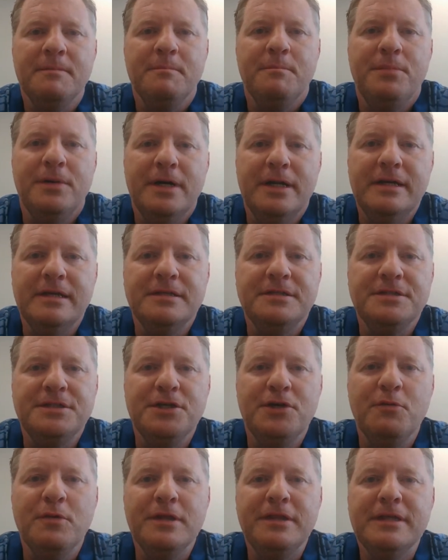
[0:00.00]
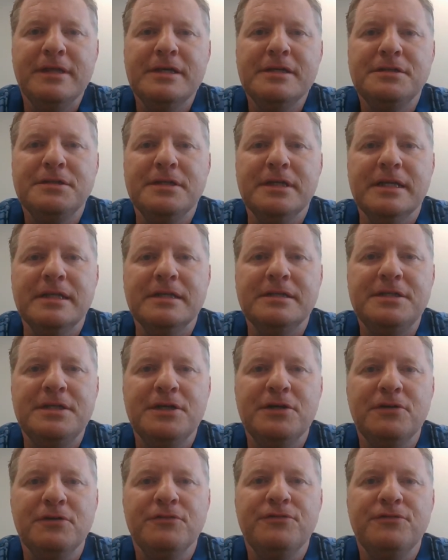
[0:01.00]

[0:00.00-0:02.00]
but is still with us and still